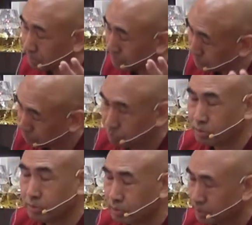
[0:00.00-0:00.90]
It's
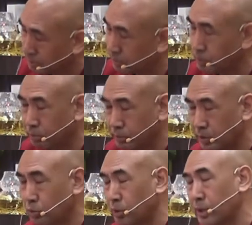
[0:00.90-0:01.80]
not, you know, we
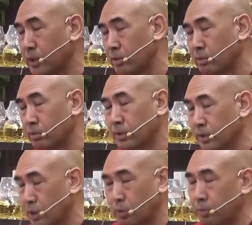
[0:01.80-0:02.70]
are doing, you know,
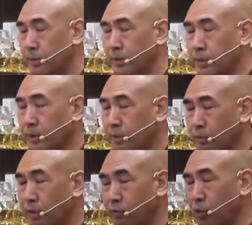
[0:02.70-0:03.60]
kind of,
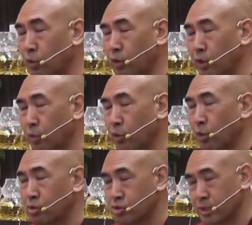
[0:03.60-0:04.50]
we are following kind of
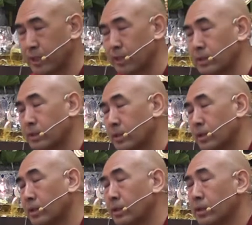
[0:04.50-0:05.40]
wrong track.
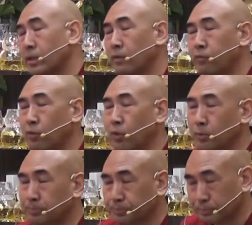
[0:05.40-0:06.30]

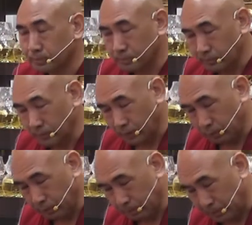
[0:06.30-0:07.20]
Therefore,
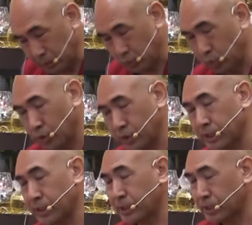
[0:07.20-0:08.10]
we must do
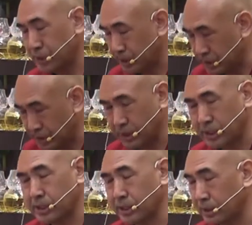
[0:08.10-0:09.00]
recitation,
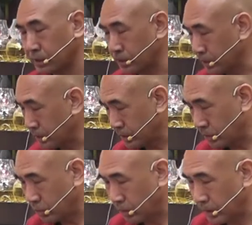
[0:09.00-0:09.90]
chanting,
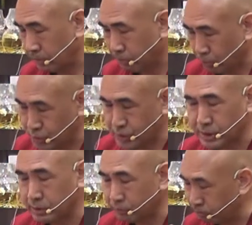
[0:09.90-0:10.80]
you know, like
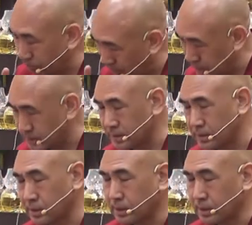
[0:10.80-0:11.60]
prostration, must.